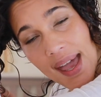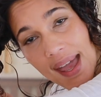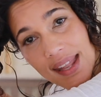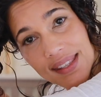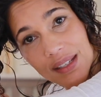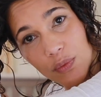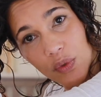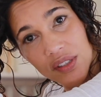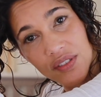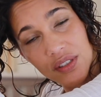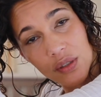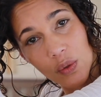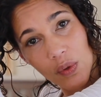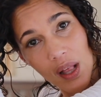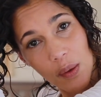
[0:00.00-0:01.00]
And then once
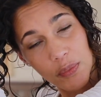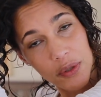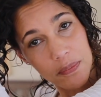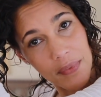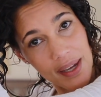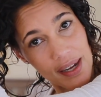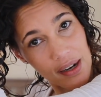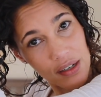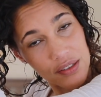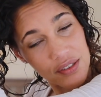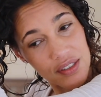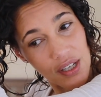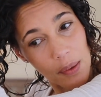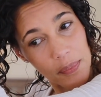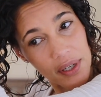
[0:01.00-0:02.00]
in a while I put my hair on
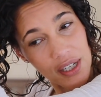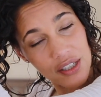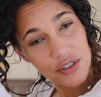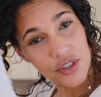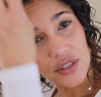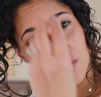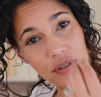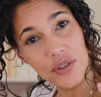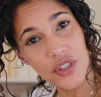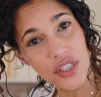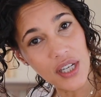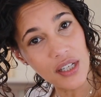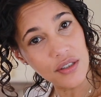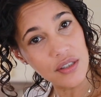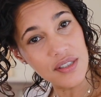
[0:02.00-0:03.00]
top here just to
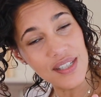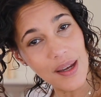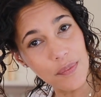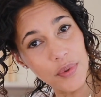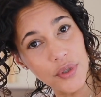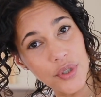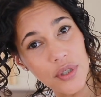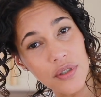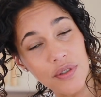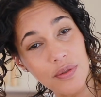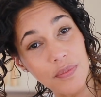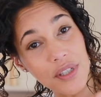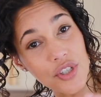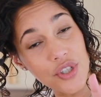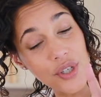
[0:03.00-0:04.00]
check the temperature to
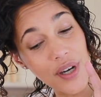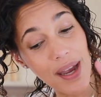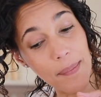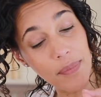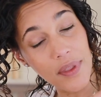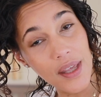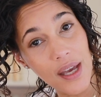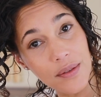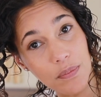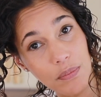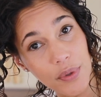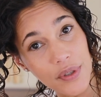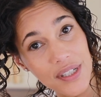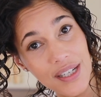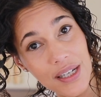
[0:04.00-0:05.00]
make sure I'm not
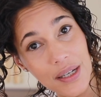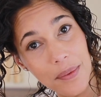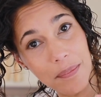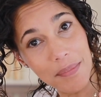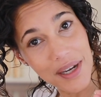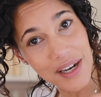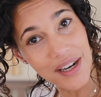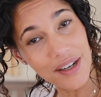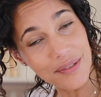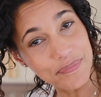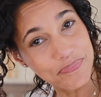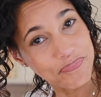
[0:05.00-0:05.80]
burning my hair.